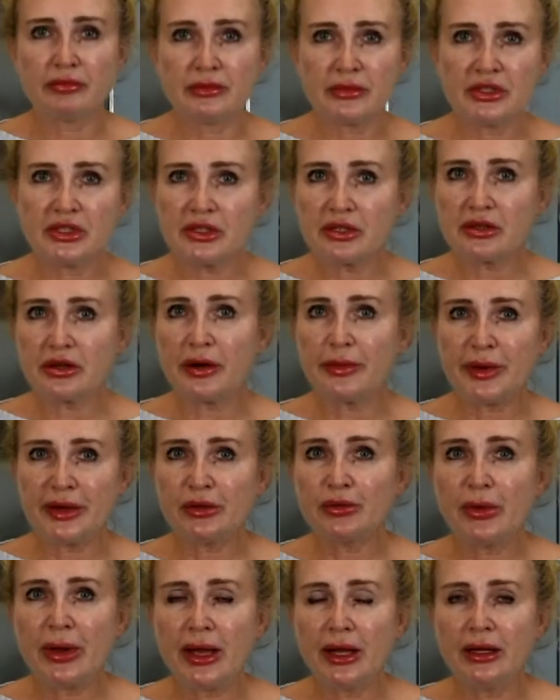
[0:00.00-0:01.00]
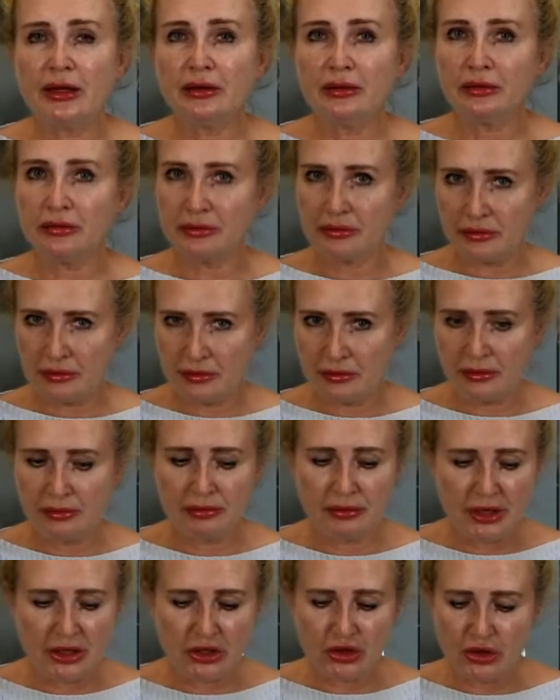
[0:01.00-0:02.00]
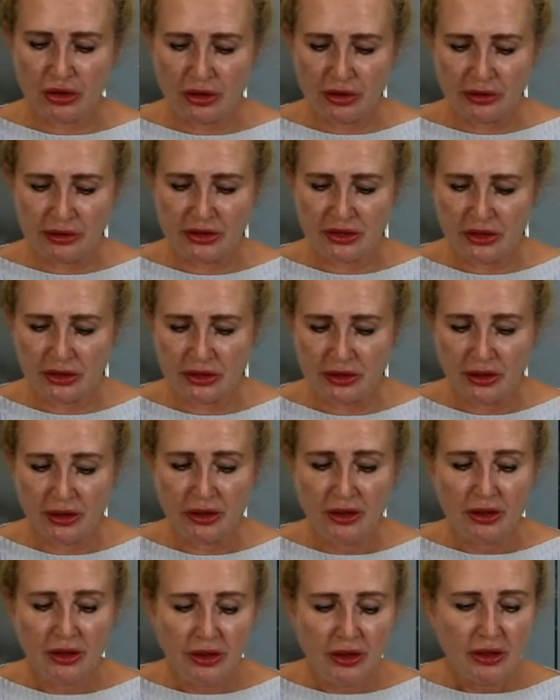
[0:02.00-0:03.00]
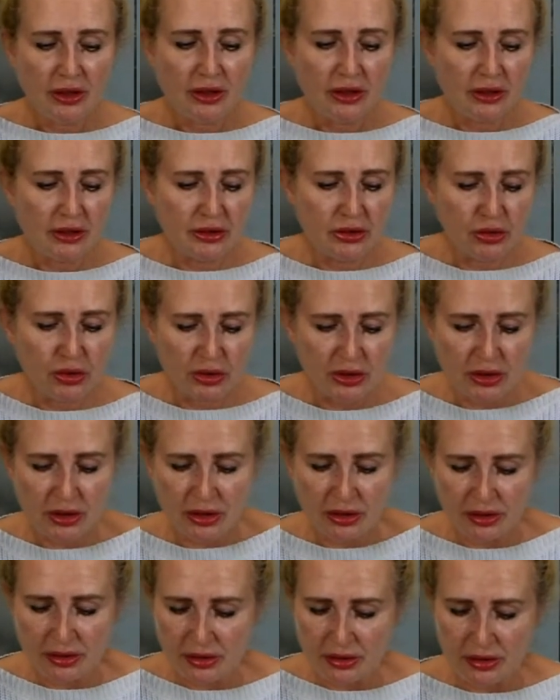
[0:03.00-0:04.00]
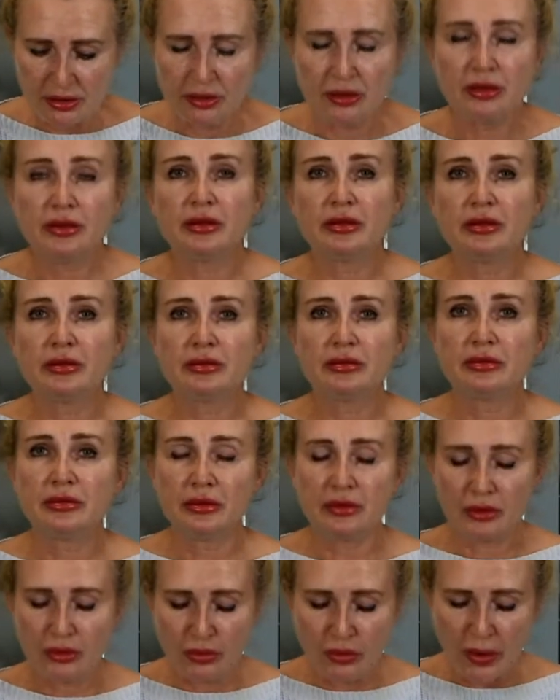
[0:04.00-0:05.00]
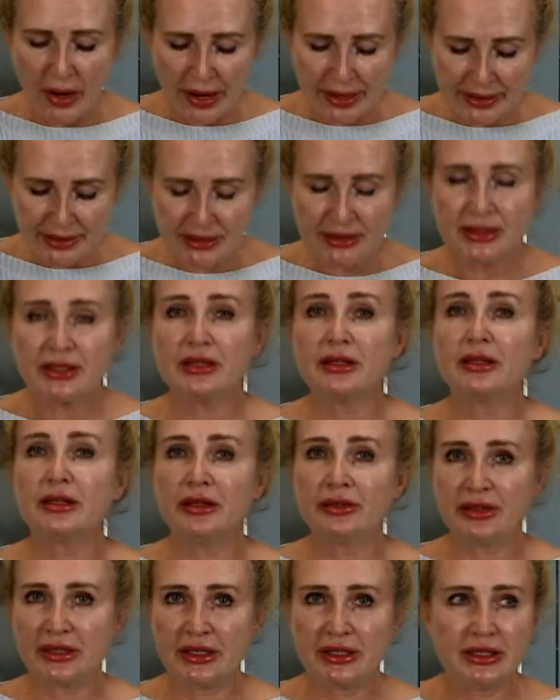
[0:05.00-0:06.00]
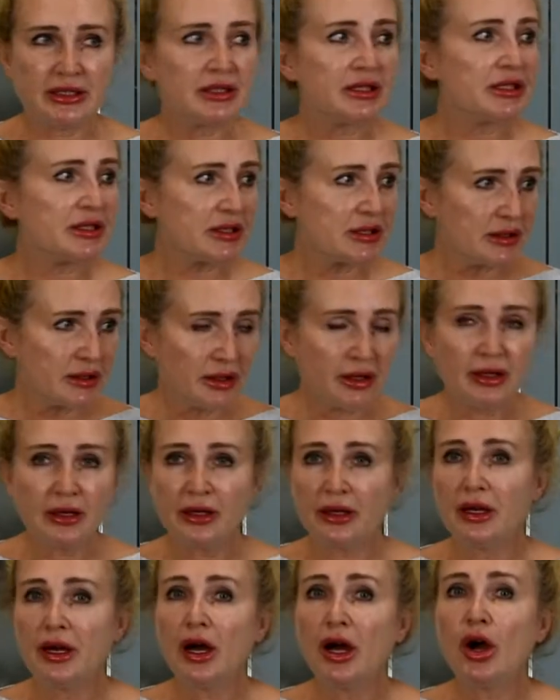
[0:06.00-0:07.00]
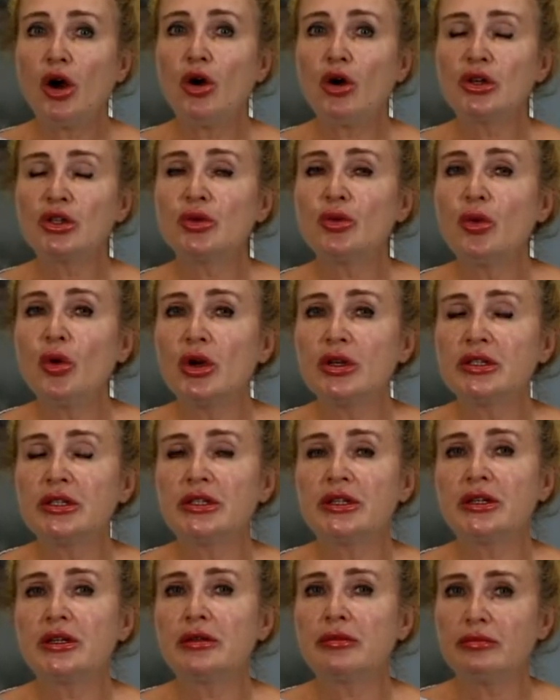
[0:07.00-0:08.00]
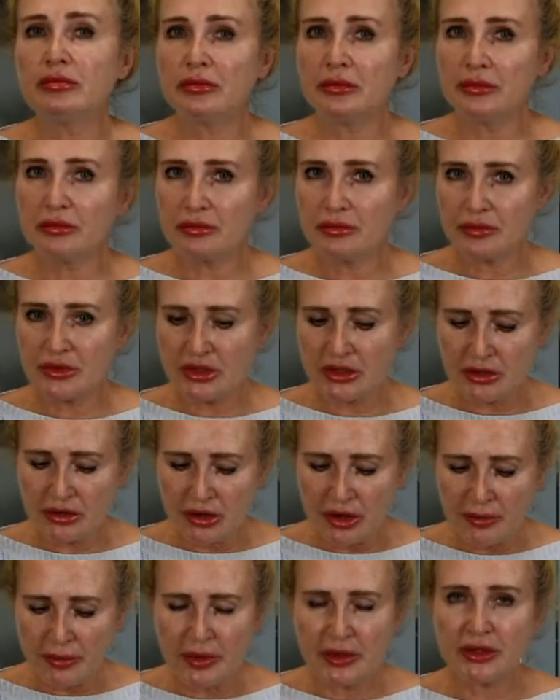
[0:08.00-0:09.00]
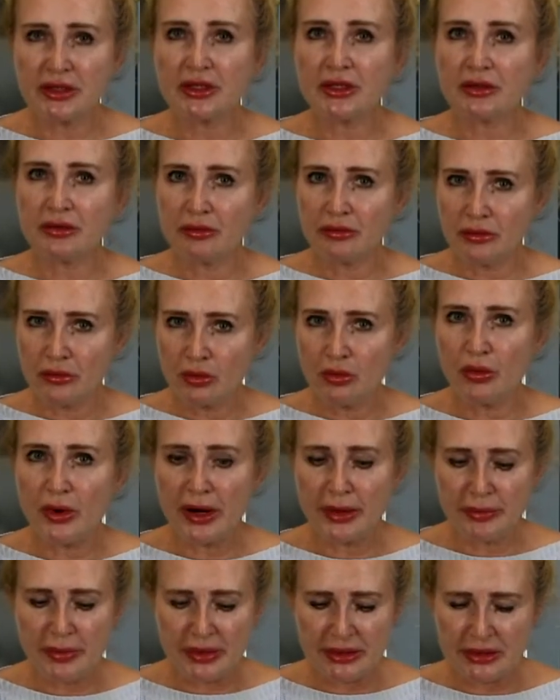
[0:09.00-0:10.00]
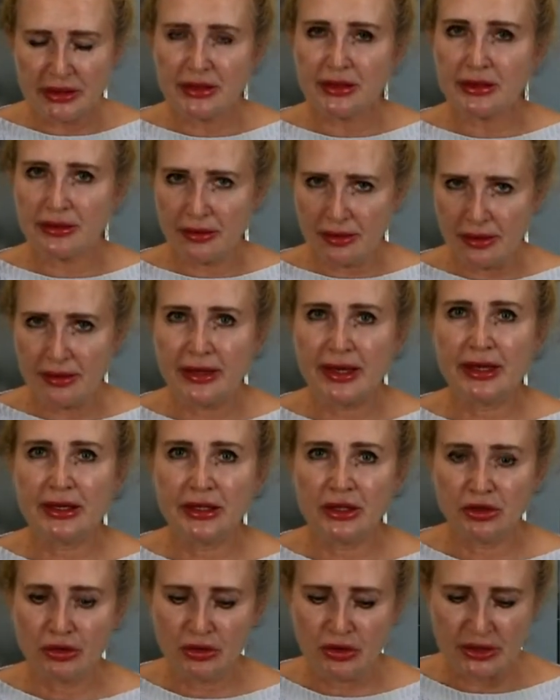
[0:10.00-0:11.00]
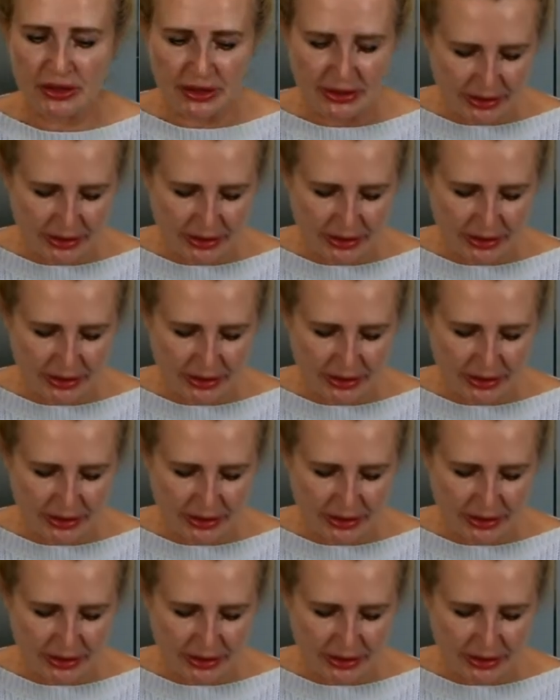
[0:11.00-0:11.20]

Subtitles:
Scrub it well, make sure it's not waxed. If it is, hot water, scrub it, wipe it, then use the